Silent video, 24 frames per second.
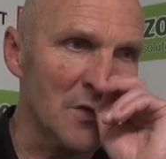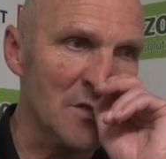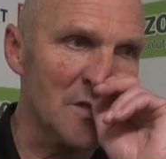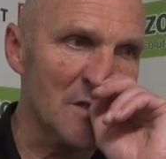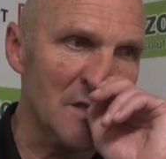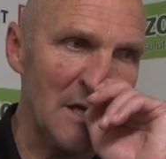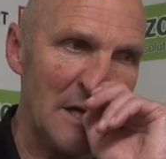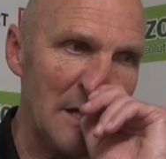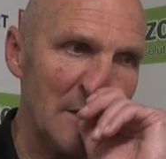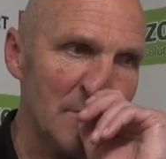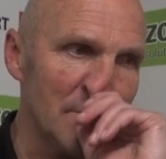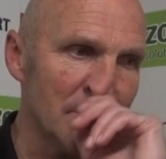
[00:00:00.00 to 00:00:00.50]

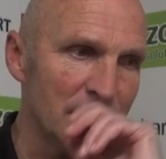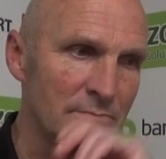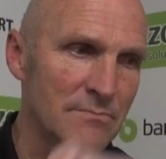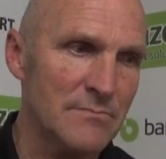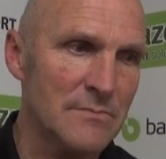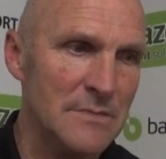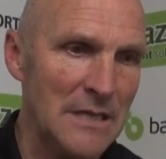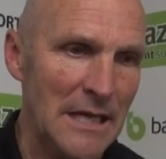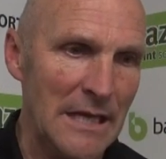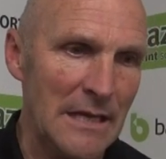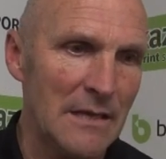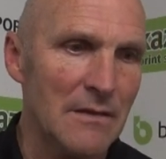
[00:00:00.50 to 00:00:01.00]
But at
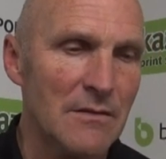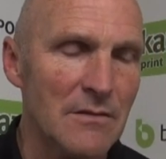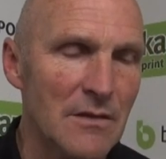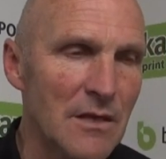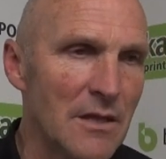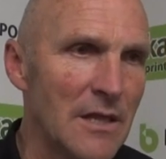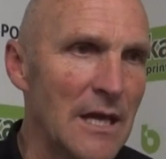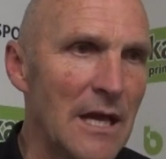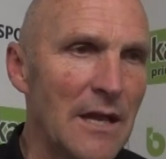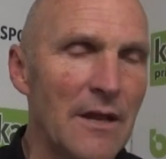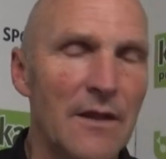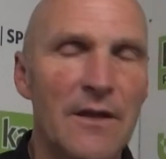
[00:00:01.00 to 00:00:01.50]
the
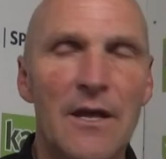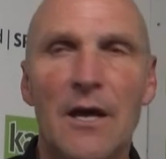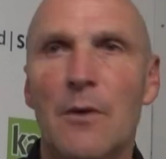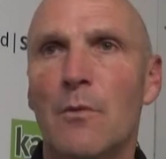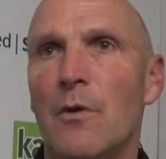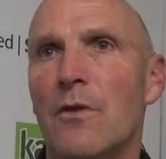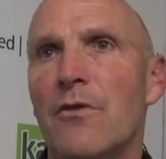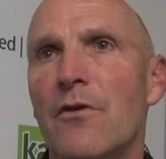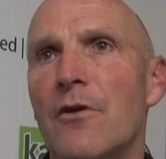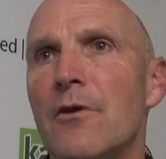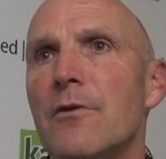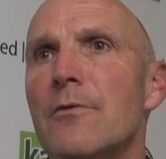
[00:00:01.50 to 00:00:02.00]
end of the day,
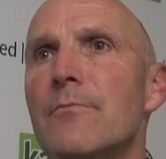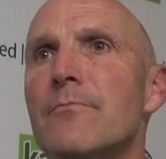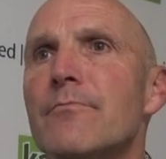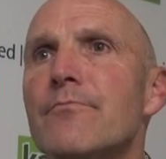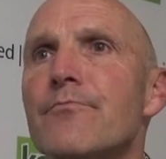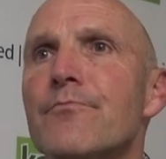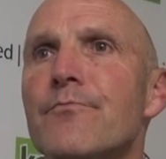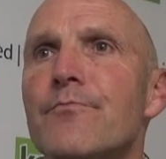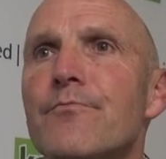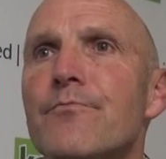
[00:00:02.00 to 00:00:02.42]
we're through.